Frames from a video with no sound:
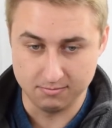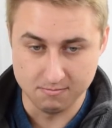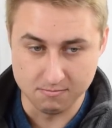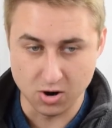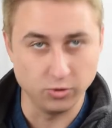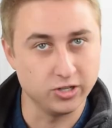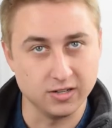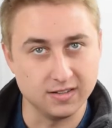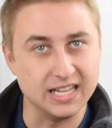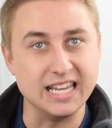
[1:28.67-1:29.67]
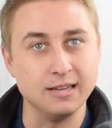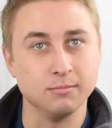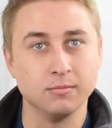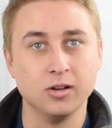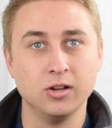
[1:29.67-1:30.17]
motion
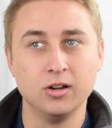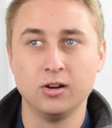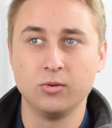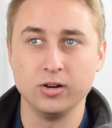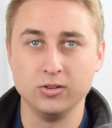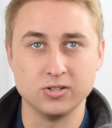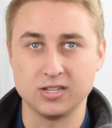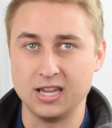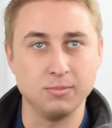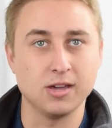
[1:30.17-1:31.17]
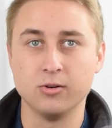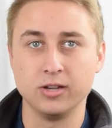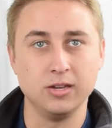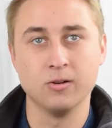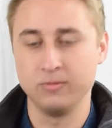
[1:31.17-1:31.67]
team where you just keep
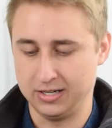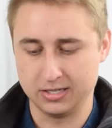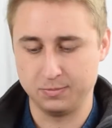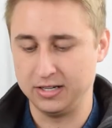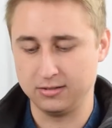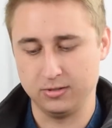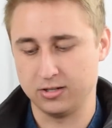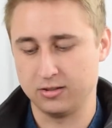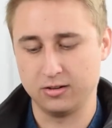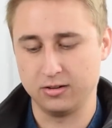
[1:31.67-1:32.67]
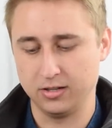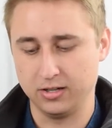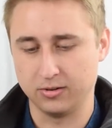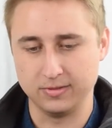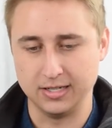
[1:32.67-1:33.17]
going. You don't need to speak to each other. You
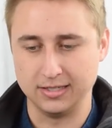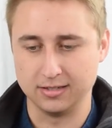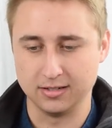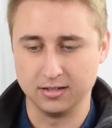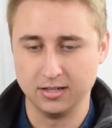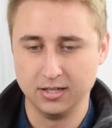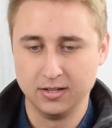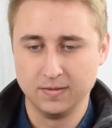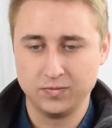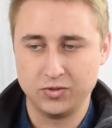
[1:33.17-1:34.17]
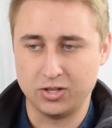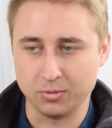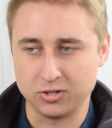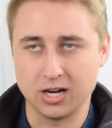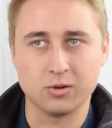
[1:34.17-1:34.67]
don't need to
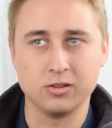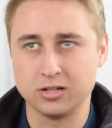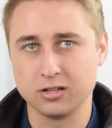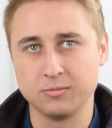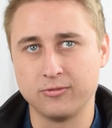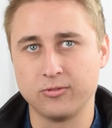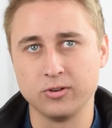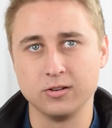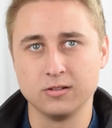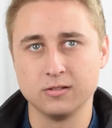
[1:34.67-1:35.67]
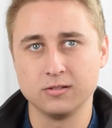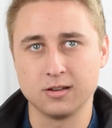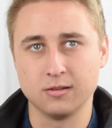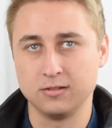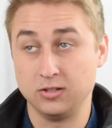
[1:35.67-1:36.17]
double check with each other before
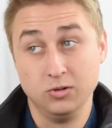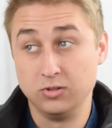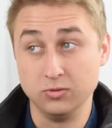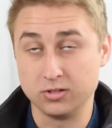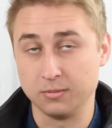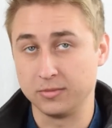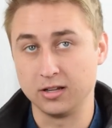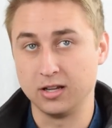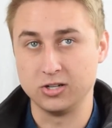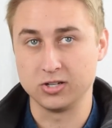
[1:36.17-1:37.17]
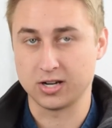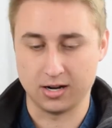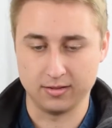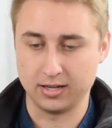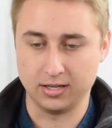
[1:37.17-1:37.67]
you do something. It just
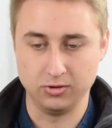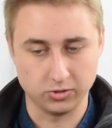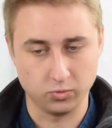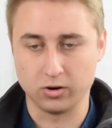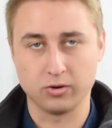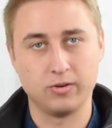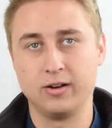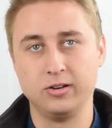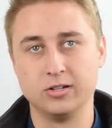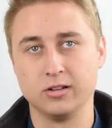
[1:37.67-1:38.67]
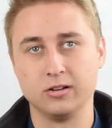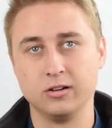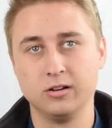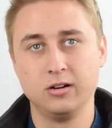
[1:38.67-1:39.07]
kind of like, you just work around each other